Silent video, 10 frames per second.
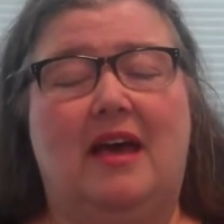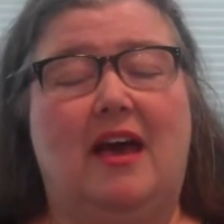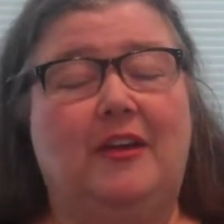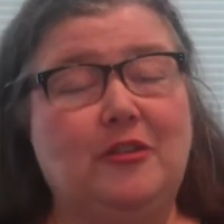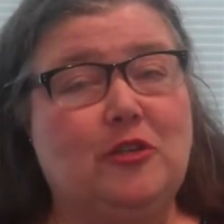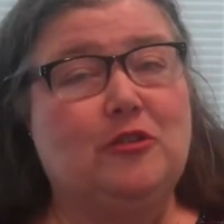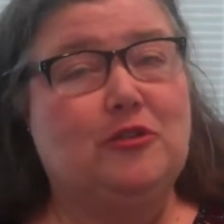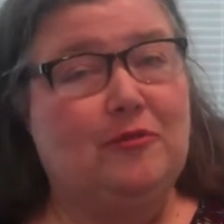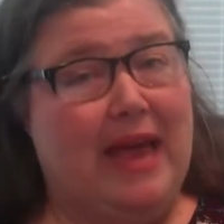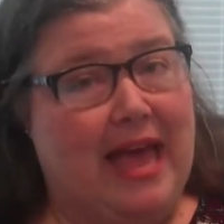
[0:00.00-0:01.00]
under
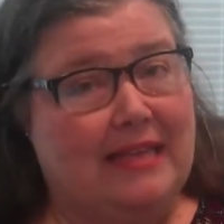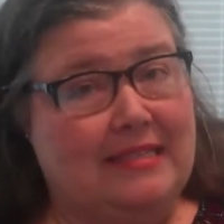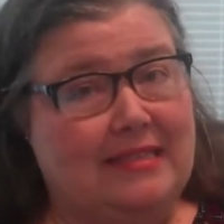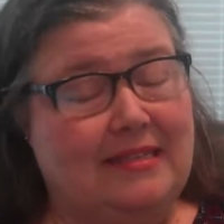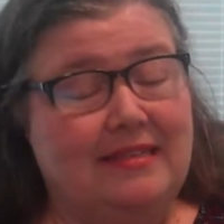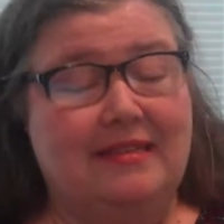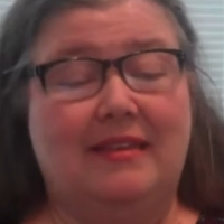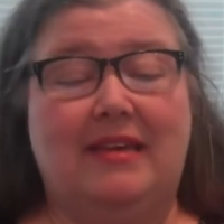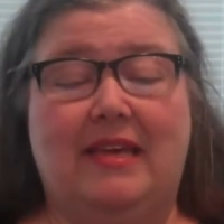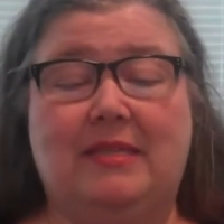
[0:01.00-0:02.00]
duress
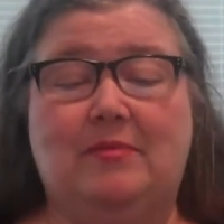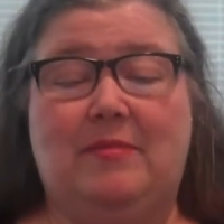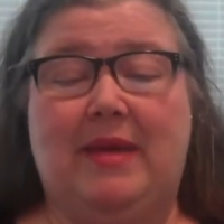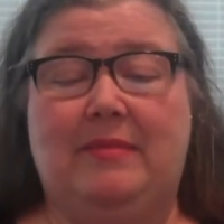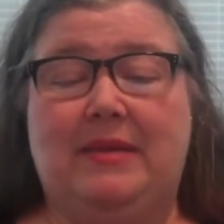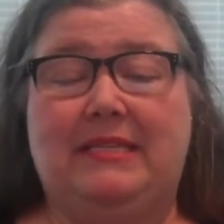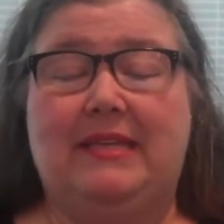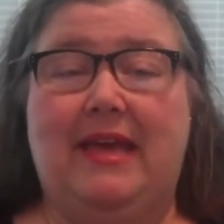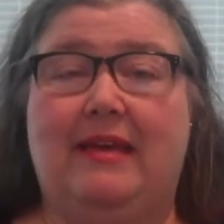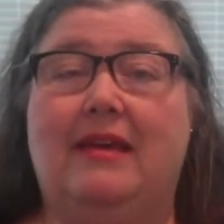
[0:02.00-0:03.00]
is what made me
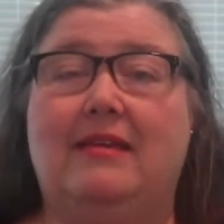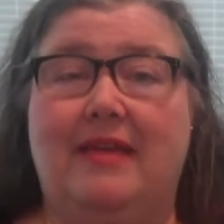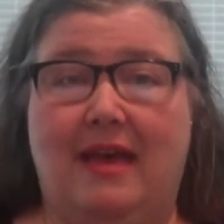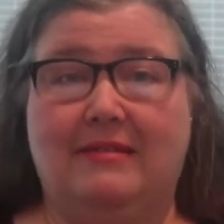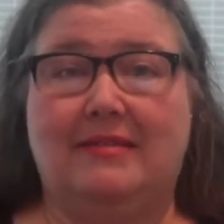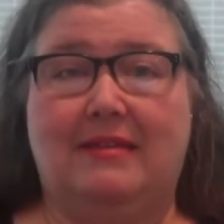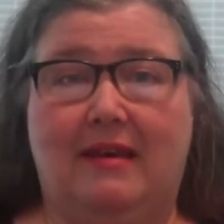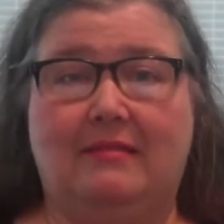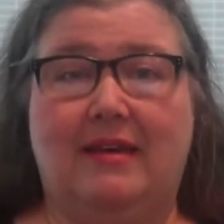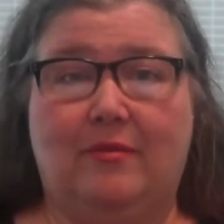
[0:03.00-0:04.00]
say, yes,
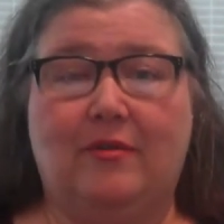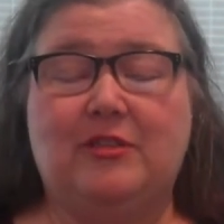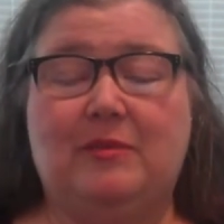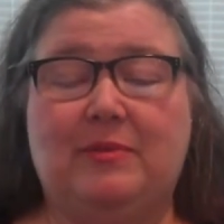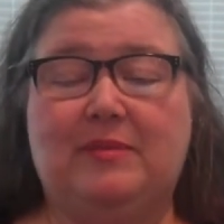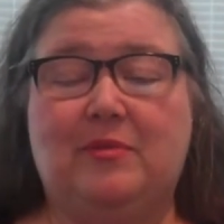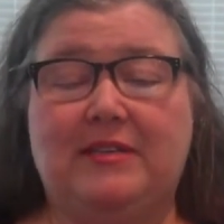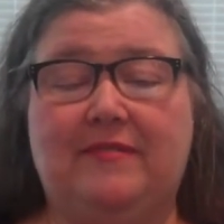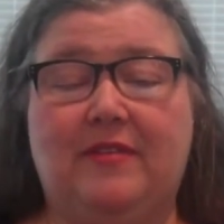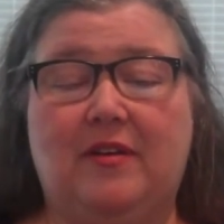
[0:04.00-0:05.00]
online worship is more
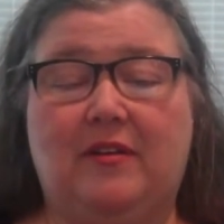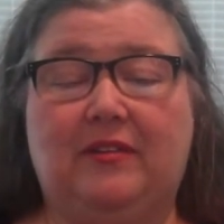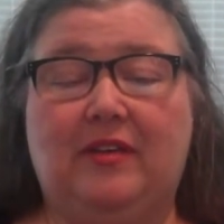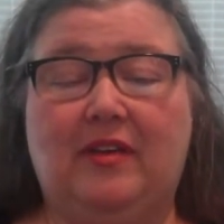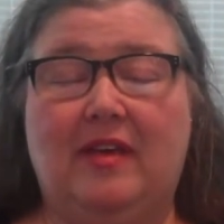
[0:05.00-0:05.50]
difficult.